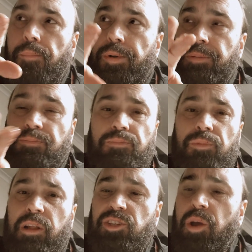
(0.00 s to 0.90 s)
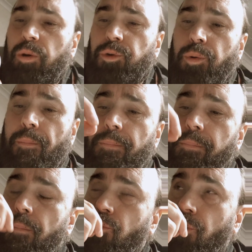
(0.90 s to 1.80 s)
and that's how I do it.
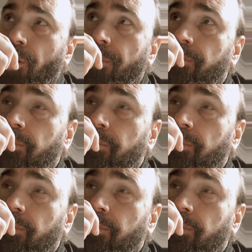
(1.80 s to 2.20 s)
So,